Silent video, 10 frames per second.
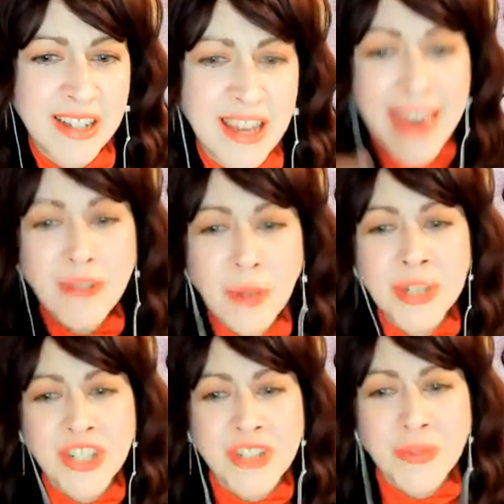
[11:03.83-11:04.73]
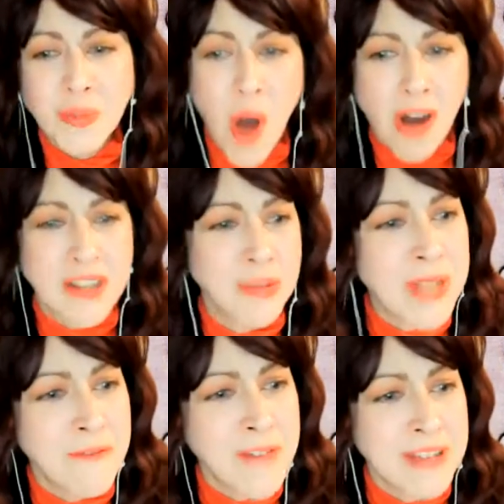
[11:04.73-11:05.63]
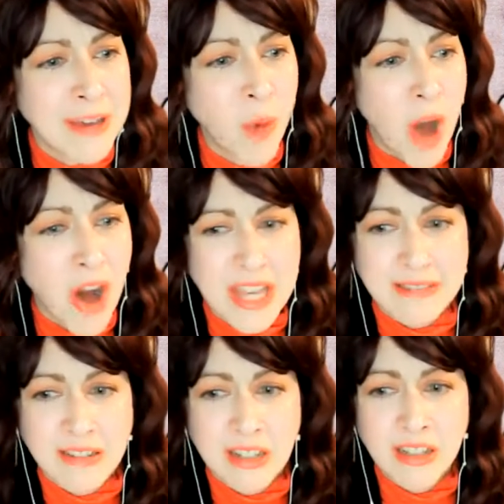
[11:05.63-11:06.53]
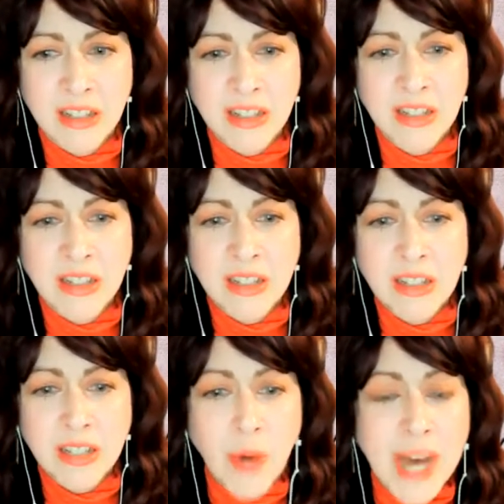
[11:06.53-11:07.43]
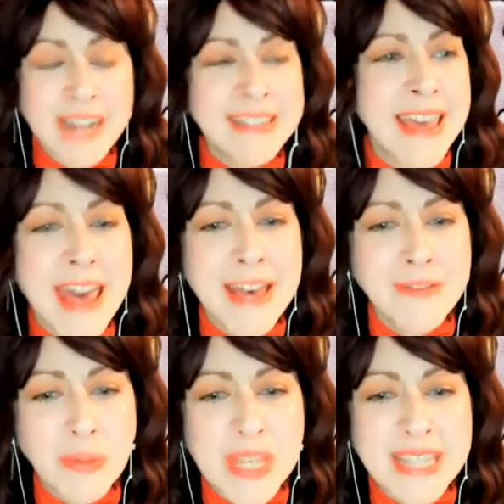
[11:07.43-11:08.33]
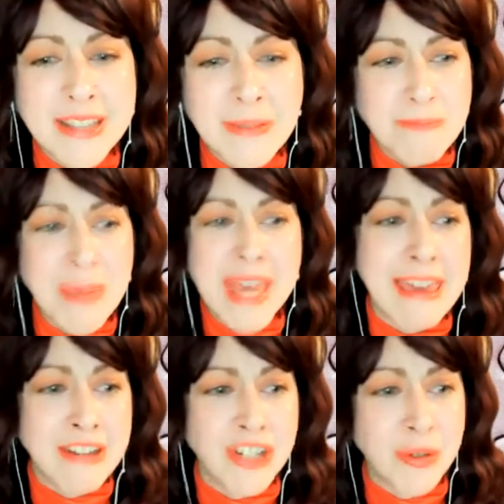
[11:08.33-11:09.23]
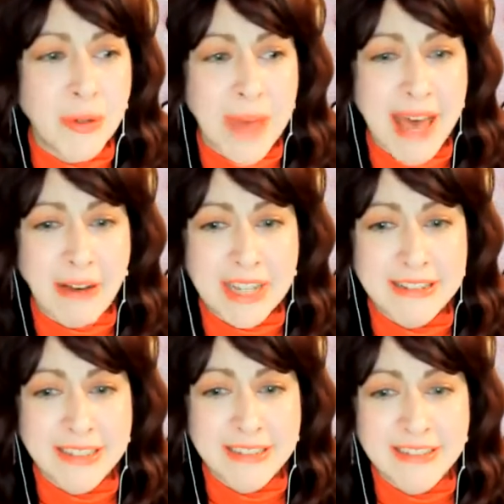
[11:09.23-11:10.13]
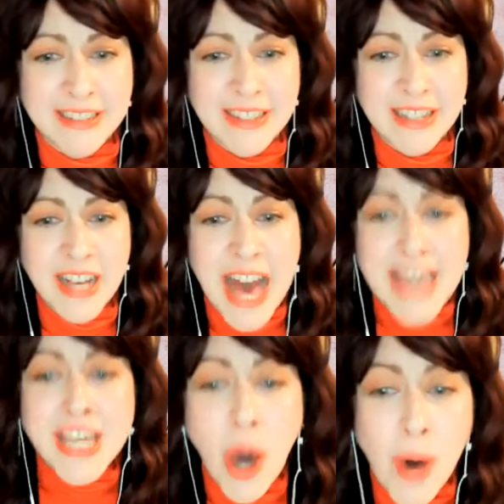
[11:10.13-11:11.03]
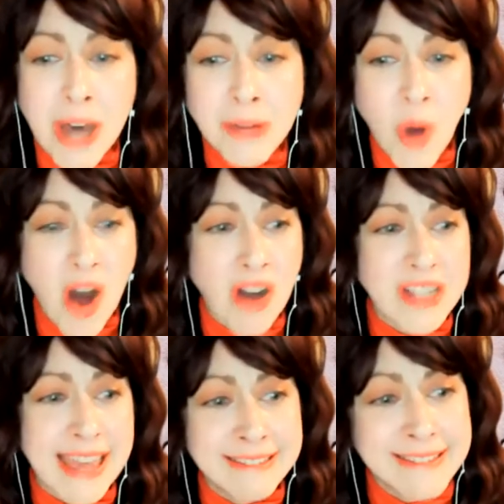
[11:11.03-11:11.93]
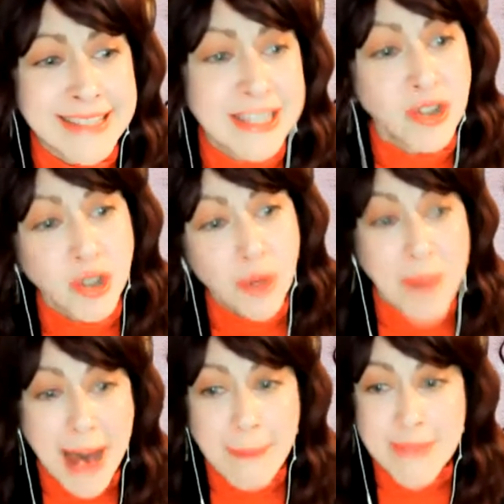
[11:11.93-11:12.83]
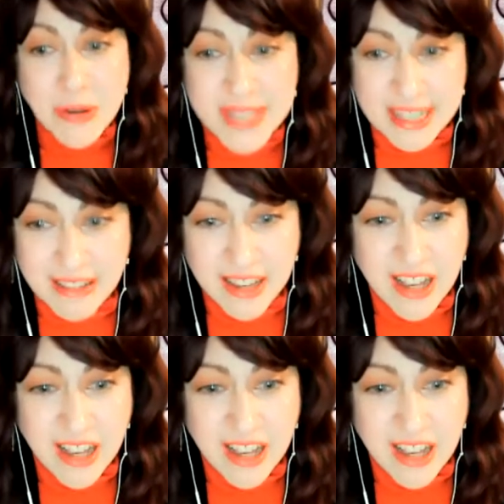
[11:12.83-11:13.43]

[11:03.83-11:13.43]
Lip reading: Everyone just walks when they feel like walking. Why does there have to be some big issue about it? I go on walks and listen to my music.